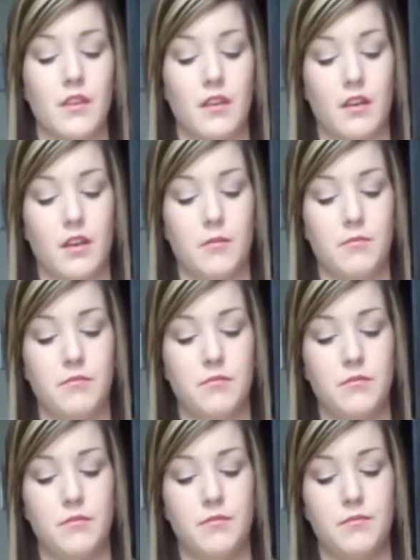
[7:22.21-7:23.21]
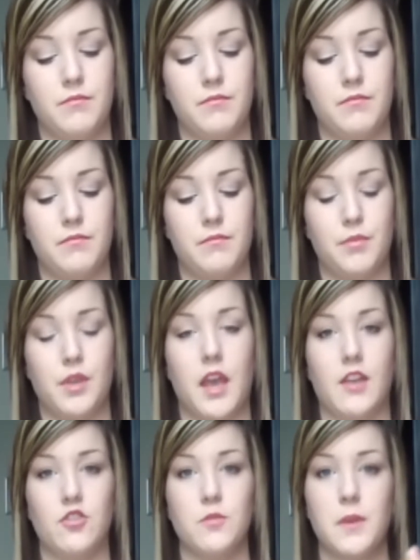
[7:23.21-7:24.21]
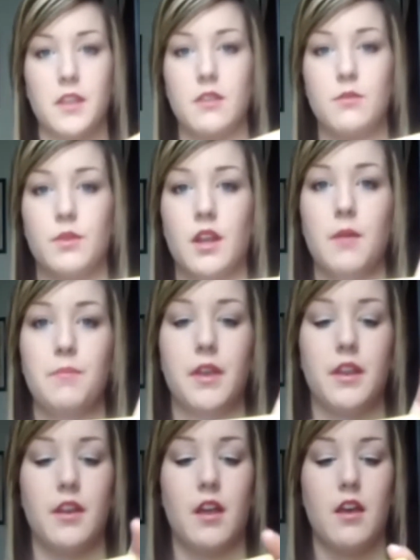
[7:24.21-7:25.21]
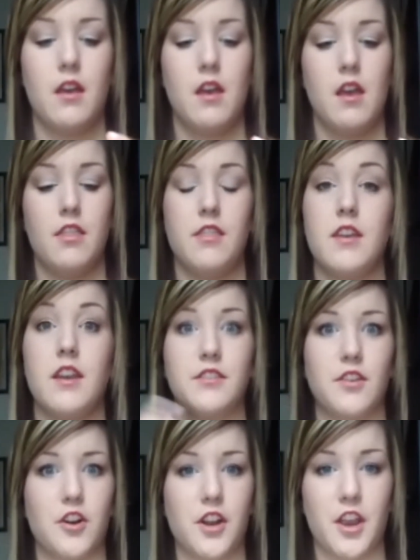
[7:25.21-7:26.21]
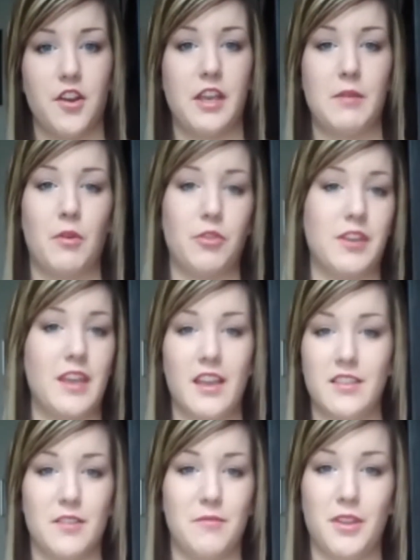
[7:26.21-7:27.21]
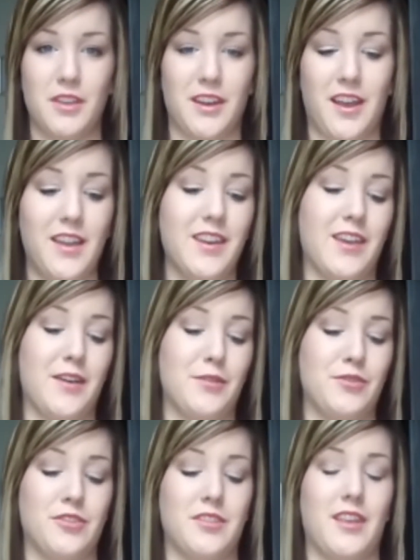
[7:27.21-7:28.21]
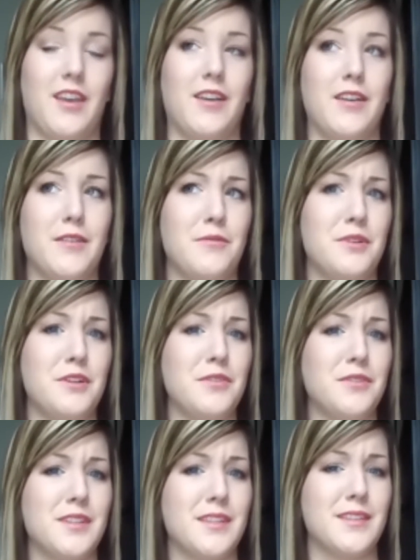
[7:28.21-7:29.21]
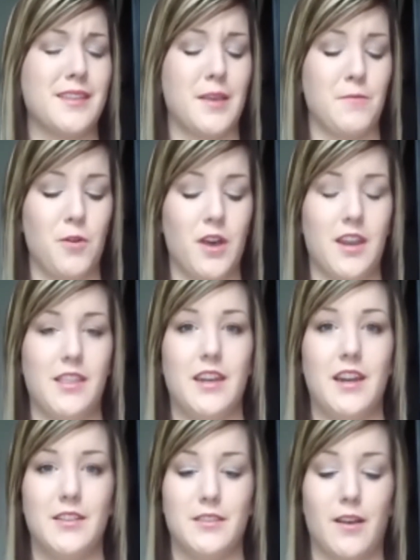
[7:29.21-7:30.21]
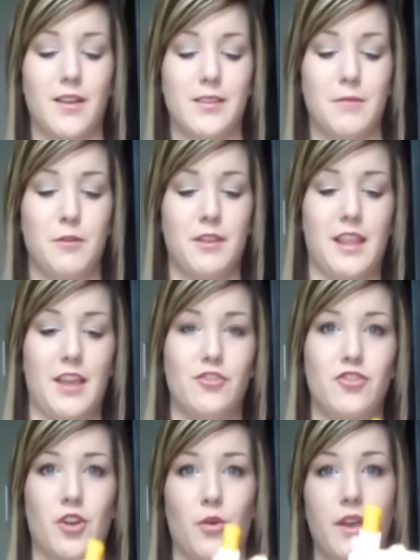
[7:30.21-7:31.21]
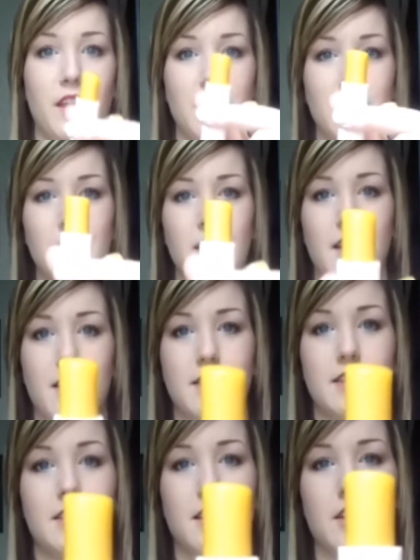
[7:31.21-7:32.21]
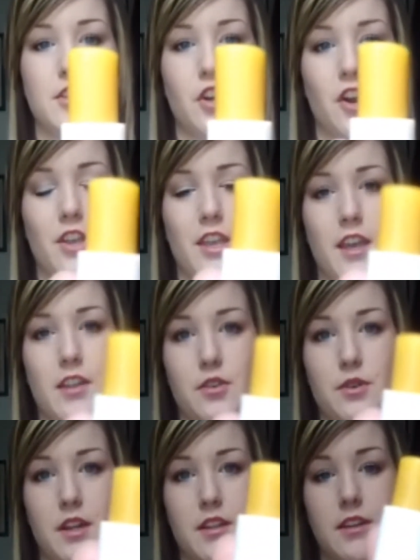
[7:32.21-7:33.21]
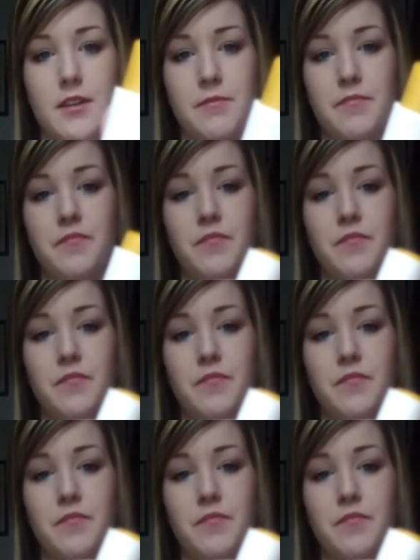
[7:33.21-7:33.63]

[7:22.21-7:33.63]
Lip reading: But yeah, I just picked this one up, and then I started hearing about the Kiss of Milk and Honey. I was just like, I wonder if it's the same one, and then I saw someone, like, show it, because it's, like, a dark yellow color.